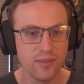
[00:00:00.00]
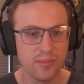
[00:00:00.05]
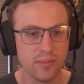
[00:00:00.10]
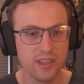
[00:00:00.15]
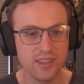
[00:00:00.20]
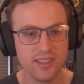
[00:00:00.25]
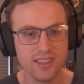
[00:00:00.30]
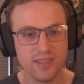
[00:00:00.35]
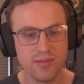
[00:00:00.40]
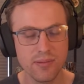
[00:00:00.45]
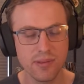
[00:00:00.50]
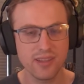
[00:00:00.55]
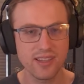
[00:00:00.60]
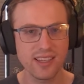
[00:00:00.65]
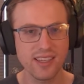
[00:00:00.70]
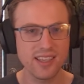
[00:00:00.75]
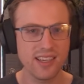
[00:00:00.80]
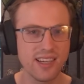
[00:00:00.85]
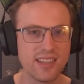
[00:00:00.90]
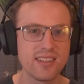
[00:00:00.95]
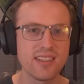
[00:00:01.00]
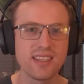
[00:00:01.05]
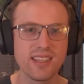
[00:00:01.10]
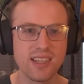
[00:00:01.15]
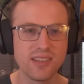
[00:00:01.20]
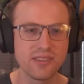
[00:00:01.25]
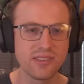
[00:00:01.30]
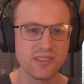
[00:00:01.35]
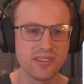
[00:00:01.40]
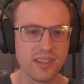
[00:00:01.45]
But this one then kind of
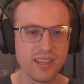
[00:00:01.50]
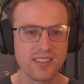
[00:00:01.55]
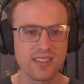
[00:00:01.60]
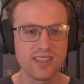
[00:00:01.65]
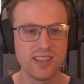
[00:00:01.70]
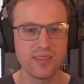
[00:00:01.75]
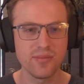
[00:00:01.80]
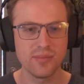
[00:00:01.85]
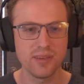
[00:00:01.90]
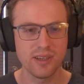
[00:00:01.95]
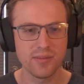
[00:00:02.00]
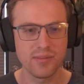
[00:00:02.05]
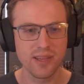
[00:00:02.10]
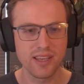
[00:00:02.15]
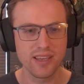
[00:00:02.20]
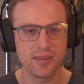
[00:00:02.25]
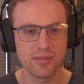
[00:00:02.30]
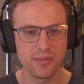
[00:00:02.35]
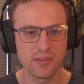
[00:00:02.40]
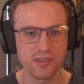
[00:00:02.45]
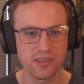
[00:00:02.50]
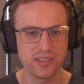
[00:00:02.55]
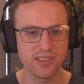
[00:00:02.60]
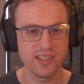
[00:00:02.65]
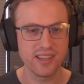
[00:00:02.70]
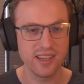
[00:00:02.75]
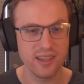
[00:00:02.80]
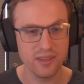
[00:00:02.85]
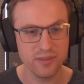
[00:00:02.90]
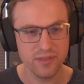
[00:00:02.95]
counteracts that by making them
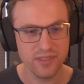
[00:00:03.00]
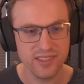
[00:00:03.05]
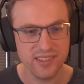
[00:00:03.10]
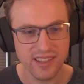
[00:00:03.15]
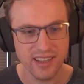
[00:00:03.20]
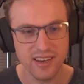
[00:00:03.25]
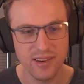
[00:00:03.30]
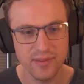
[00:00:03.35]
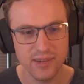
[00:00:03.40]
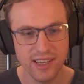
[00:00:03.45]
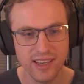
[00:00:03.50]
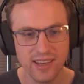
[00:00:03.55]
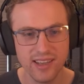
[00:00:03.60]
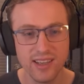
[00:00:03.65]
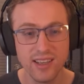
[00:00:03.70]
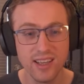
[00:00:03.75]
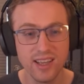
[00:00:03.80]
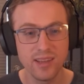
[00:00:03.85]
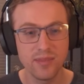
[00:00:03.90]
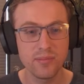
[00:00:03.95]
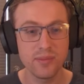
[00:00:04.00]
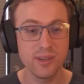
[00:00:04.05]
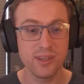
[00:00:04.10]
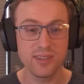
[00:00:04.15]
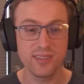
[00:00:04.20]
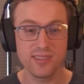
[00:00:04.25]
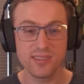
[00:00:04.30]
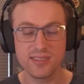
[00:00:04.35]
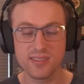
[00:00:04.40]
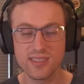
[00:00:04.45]
cost health instead of mana.
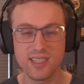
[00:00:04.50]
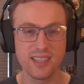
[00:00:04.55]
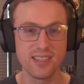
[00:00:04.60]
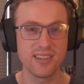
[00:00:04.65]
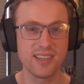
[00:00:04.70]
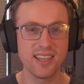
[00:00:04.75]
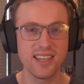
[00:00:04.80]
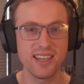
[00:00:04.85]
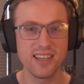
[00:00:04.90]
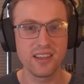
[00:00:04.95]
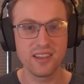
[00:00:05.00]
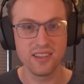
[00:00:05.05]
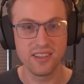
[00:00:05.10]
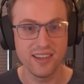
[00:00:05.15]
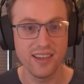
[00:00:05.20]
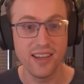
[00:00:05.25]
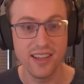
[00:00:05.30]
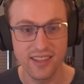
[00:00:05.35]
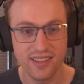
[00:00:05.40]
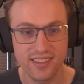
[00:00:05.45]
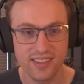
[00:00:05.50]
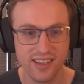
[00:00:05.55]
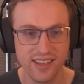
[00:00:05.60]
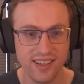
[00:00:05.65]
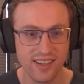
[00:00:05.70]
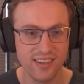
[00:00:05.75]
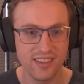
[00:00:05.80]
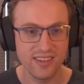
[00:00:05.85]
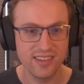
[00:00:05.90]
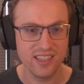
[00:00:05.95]
But yeah, you're getting undead.
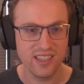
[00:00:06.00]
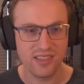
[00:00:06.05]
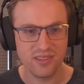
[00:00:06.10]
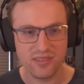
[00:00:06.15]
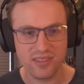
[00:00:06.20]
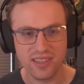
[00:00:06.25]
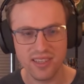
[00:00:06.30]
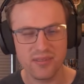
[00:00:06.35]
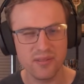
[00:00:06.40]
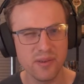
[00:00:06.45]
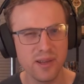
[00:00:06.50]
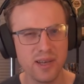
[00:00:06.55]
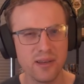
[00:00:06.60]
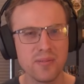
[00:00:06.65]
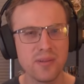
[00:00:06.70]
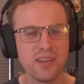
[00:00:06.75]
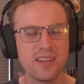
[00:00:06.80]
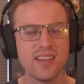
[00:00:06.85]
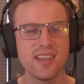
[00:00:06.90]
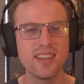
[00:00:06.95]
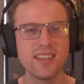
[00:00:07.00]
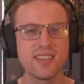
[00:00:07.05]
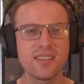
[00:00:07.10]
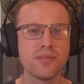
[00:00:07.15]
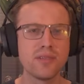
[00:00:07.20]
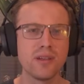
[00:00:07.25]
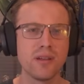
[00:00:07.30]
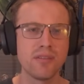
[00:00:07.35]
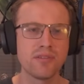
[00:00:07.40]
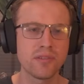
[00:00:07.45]
And generally, random undeads,
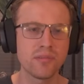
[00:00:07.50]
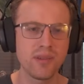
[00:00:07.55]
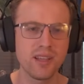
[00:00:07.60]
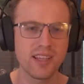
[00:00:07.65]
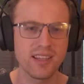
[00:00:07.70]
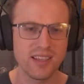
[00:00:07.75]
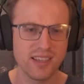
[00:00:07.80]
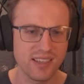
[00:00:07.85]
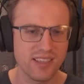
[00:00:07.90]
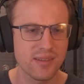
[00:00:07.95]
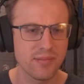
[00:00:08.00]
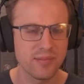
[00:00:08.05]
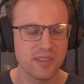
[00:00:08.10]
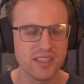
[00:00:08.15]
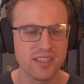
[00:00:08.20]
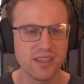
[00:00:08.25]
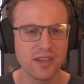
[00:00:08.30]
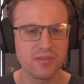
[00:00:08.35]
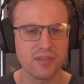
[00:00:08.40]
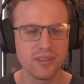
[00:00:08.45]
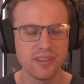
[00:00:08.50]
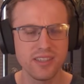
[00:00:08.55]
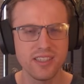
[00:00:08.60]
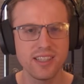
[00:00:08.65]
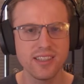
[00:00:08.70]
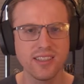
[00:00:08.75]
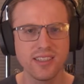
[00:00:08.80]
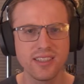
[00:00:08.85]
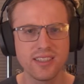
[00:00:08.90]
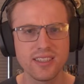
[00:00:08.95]
if you ever played like some Discover
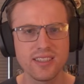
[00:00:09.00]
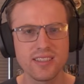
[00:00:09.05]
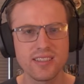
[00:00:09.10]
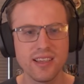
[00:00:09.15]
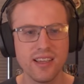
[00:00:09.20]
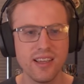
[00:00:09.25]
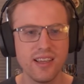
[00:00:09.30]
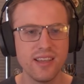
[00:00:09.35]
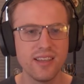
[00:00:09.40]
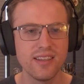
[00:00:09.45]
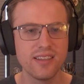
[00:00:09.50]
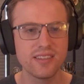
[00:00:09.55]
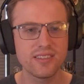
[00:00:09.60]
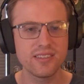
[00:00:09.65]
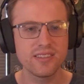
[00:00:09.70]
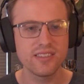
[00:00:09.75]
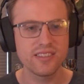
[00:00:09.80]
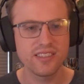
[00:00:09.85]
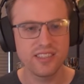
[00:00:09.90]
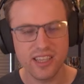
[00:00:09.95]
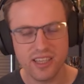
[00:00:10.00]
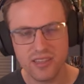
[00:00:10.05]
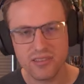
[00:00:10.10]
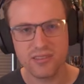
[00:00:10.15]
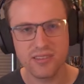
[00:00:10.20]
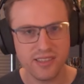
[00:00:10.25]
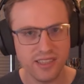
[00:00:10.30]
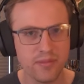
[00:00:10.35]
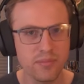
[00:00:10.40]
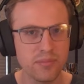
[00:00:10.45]
Undead cards, they're
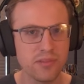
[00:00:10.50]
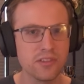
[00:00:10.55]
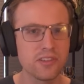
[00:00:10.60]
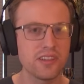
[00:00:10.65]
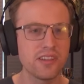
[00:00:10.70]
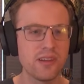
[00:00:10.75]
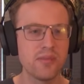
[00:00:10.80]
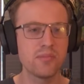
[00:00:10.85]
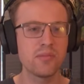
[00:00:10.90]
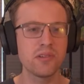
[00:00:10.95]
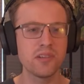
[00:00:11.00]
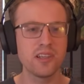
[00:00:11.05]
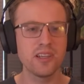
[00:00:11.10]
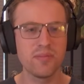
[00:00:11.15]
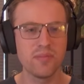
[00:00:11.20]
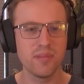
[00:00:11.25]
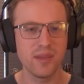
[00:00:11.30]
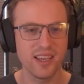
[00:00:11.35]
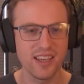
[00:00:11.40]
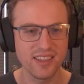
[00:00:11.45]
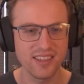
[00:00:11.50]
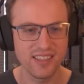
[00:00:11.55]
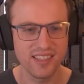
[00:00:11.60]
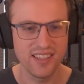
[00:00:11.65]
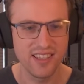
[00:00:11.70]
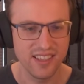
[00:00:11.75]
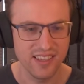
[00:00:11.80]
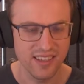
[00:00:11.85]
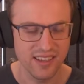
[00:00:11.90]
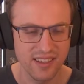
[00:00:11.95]
generally pretty bad,
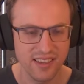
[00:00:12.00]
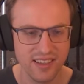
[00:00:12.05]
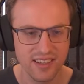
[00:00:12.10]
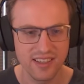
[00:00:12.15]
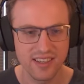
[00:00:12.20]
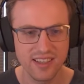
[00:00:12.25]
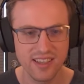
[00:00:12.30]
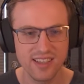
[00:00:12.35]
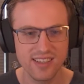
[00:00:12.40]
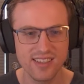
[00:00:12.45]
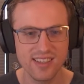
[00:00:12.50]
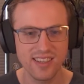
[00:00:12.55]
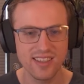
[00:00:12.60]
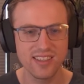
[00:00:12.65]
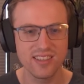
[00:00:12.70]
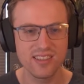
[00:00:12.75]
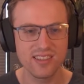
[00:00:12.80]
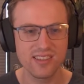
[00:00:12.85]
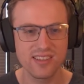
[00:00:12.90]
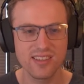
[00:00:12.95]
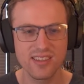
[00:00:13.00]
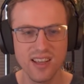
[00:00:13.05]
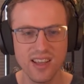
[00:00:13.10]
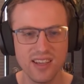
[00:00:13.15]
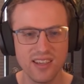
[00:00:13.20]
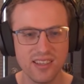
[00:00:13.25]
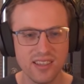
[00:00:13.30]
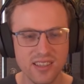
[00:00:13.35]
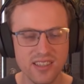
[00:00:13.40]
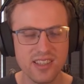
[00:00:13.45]
the undeads. They're just
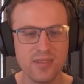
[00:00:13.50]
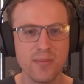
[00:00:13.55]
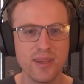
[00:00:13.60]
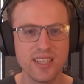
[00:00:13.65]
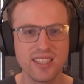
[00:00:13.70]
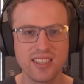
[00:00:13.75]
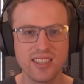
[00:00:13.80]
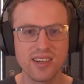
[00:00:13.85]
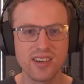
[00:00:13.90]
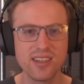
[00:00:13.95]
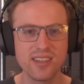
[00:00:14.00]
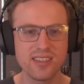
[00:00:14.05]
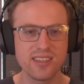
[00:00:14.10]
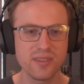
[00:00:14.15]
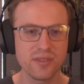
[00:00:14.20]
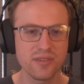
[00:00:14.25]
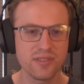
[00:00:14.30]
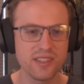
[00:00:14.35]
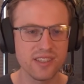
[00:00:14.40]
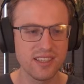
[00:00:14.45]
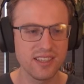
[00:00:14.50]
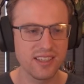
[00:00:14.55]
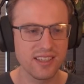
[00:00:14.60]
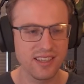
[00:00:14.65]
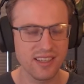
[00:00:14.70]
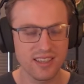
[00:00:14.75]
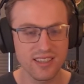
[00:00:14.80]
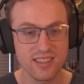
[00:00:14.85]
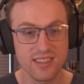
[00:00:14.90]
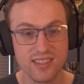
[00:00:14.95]
not the best card. They often need
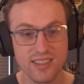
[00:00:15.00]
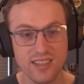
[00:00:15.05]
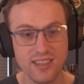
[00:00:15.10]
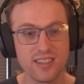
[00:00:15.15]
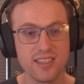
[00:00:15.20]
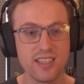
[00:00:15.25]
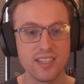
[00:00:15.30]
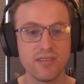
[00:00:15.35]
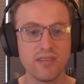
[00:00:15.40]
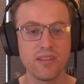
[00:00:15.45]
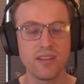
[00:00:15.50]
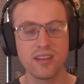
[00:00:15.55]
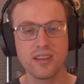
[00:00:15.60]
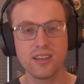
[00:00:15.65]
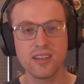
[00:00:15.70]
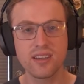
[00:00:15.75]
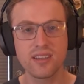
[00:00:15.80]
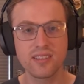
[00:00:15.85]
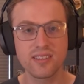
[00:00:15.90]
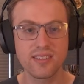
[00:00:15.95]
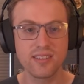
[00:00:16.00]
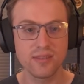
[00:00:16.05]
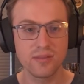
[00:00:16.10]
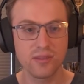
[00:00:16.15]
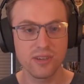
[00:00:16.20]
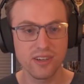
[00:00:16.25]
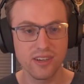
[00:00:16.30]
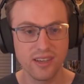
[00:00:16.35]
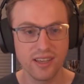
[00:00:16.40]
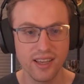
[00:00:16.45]
like synergies with other cards to
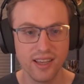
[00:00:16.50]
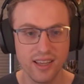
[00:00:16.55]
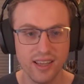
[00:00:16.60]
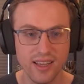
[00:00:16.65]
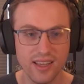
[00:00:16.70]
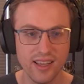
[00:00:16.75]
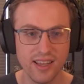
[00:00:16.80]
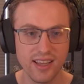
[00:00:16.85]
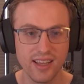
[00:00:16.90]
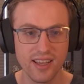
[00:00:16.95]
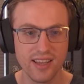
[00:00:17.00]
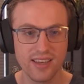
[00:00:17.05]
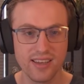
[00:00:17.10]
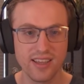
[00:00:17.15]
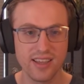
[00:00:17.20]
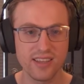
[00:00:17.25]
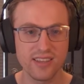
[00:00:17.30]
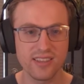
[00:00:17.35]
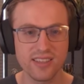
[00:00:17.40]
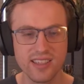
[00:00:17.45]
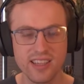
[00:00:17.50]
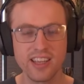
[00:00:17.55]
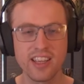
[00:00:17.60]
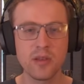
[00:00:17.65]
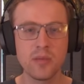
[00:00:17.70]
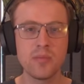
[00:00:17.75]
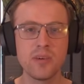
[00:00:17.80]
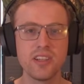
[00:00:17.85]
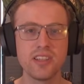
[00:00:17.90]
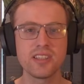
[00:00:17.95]
work. And yeah, just
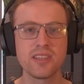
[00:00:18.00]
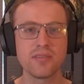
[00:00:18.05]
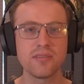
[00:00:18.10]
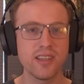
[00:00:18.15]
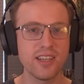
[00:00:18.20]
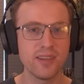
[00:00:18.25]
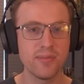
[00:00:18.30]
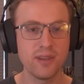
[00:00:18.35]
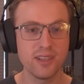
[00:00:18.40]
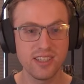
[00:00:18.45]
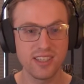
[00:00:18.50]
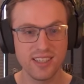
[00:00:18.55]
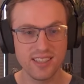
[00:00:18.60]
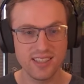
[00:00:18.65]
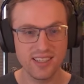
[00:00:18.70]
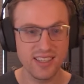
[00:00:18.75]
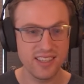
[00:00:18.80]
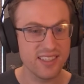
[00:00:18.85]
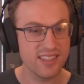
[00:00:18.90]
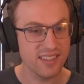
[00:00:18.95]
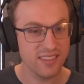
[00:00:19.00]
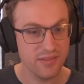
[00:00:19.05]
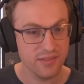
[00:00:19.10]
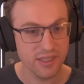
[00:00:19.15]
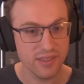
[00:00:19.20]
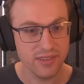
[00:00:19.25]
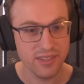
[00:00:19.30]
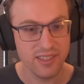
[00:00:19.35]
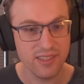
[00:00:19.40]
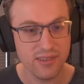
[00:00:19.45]
getting a bunch of random undead isn't
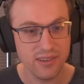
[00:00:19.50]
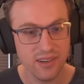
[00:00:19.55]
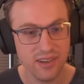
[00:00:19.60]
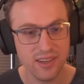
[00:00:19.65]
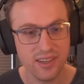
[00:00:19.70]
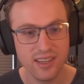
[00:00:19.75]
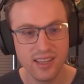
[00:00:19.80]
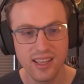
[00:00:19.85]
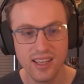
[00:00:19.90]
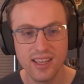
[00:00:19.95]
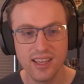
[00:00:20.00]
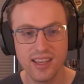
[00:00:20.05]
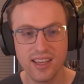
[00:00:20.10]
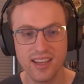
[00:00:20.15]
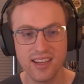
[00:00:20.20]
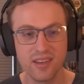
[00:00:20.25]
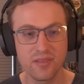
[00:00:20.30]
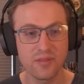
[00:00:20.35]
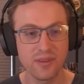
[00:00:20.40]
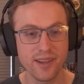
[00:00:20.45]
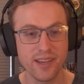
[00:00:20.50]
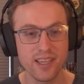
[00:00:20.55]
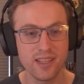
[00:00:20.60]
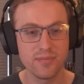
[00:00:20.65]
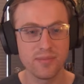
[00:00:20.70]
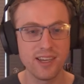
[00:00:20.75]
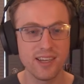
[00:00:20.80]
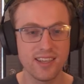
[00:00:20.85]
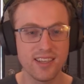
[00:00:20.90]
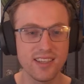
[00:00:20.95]
very strong. And then for
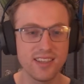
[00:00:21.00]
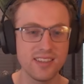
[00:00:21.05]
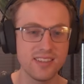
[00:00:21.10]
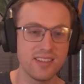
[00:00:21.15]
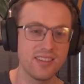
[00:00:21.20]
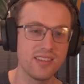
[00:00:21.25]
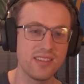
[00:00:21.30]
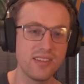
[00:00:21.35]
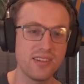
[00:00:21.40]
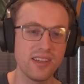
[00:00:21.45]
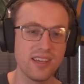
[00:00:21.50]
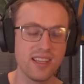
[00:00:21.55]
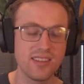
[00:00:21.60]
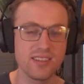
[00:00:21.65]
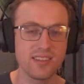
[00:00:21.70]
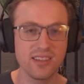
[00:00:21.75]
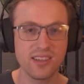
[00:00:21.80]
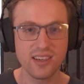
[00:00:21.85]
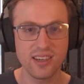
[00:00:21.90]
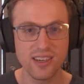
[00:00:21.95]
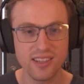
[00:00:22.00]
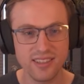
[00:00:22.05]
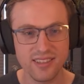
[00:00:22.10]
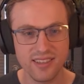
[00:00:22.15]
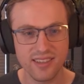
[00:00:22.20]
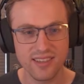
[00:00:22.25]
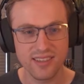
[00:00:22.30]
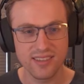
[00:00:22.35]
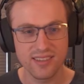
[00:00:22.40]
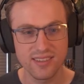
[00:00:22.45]
8 mana, you get the
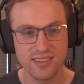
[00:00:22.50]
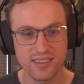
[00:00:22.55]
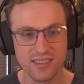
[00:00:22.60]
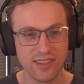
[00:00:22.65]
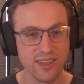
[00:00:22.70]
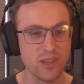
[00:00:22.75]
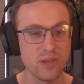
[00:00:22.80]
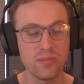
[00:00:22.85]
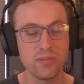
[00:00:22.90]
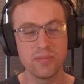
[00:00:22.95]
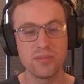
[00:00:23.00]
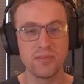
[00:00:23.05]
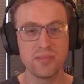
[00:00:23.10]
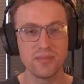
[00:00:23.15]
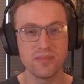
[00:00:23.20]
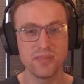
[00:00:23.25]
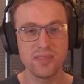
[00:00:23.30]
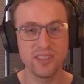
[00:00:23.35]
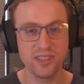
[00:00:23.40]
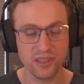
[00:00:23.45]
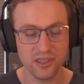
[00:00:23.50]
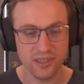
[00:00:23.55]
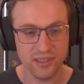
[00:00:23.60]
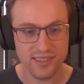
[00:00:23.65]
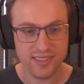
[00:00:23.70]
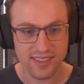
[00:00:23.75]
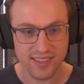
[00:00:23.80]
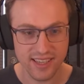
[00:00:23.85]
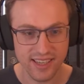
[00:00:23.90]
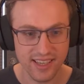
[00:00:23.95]
cards and you hope they're
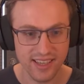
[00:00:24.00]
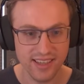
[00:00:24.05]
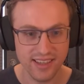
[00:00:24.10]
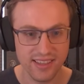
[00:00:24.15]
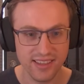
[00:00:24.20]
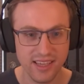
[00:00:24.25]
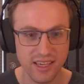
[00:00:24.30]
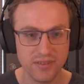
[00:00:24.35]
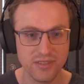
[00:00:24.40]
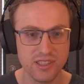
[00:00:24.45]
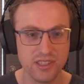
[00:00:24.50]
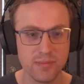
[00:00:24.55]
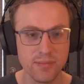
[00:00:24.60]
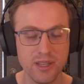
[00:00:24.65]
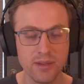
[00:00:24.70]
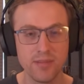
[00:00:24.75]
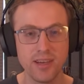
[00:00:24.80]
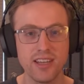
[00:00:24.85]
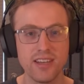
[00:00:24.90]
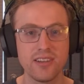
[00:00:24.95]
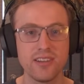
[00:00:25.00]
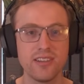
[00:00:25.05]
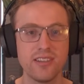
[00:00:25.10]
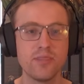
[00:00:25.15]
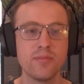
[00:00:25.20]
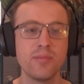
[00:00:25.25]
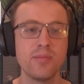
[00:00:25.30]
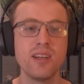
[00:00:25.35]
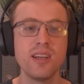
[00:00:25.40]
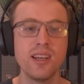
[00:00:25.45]
good, and then you have to spend mana on
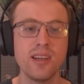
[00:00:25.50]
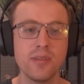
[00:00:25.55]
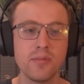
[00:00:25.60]
them.